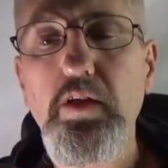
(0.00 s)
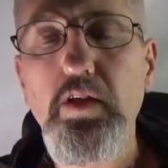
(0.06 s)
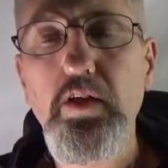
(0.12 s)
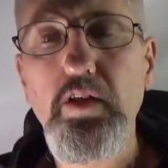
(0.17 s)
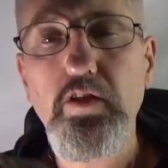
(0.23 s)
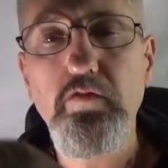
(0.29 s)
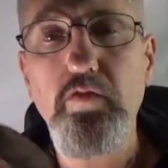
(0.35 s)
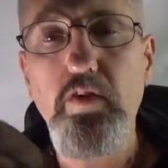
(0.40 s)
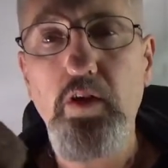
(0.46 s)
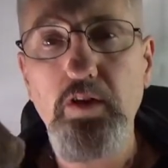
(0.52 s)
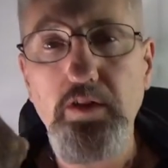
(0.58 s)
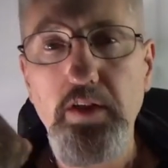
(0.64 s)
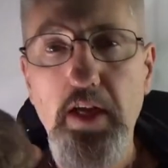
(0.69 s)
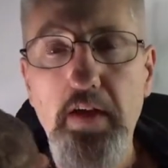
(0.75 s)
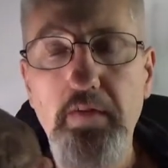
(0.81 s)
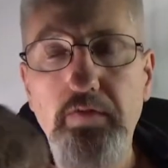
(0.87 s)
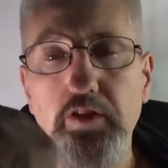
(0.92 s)
As far as
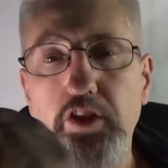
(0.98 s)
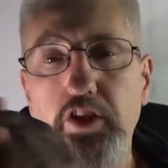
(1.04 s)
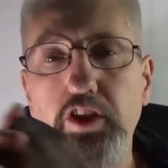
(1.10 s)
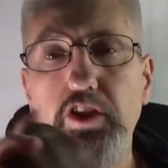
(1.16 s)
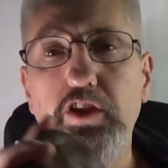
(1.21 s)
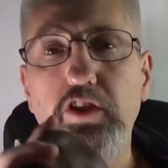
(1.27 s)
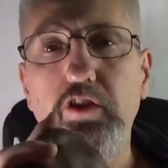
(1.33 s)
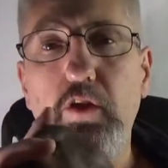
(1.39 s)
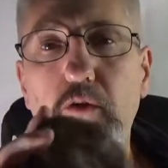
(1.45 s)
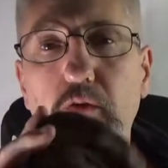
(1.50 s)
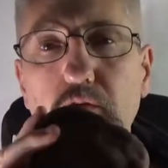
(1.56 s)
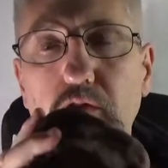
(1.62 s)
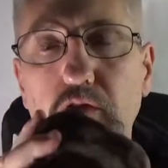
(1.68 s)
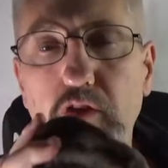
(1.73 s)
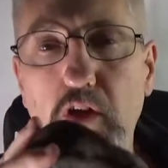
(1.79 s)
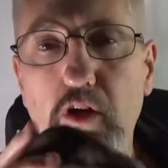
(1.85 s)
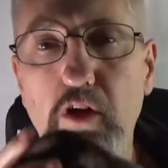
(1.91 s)
effigy stones
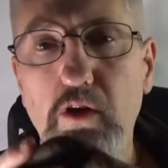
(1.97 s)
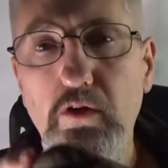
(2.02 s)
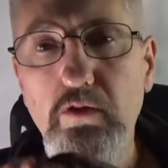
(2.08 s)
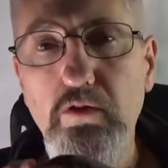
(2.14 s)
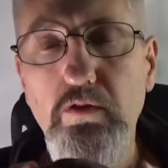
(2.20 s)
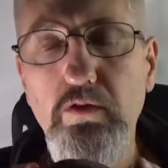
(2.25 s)
go,